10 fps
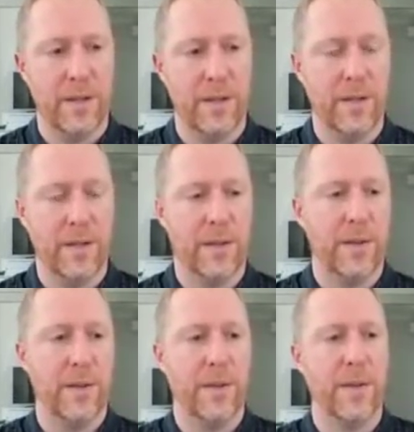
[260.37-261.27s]

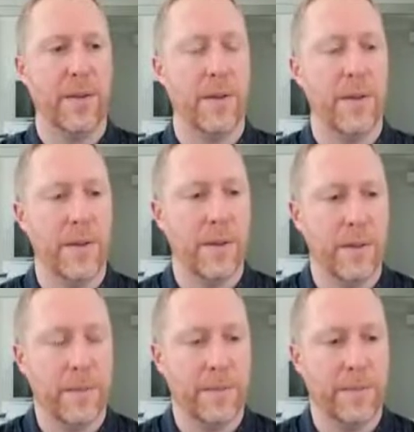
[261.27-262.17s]

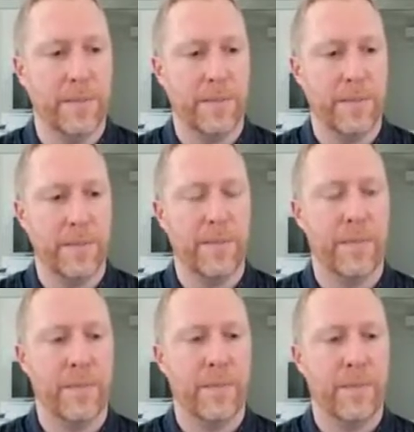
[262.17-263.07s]

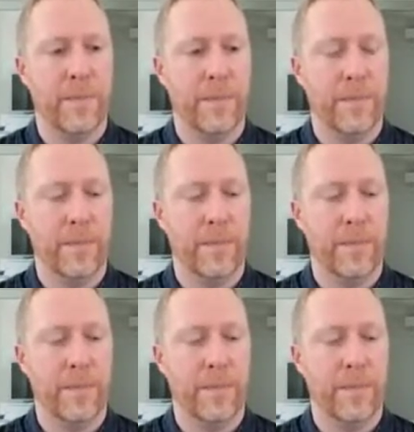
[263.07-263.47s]
The person shown says nothing.